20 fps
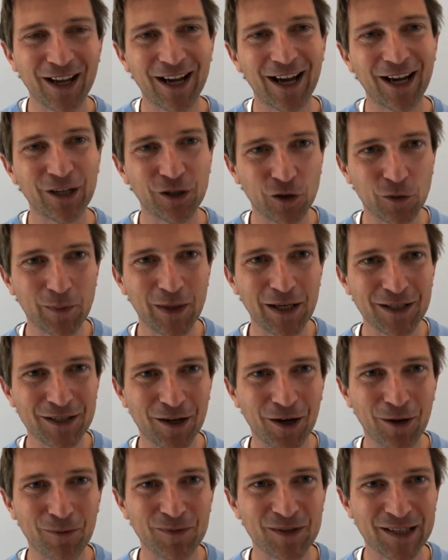And in the
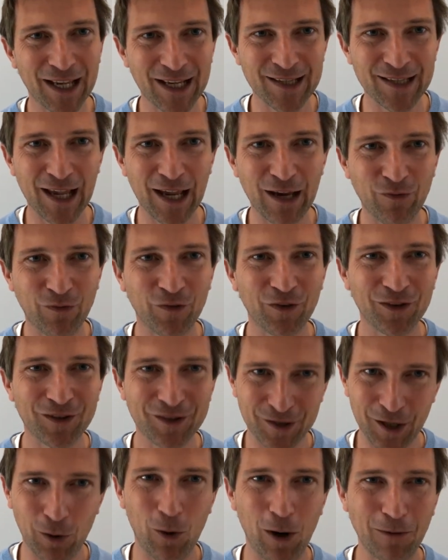meantime, stay safe,
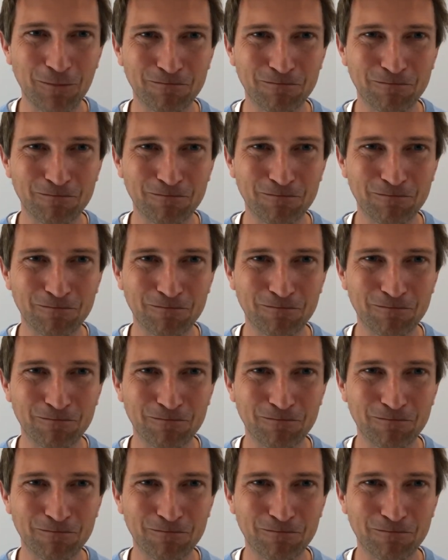stay well.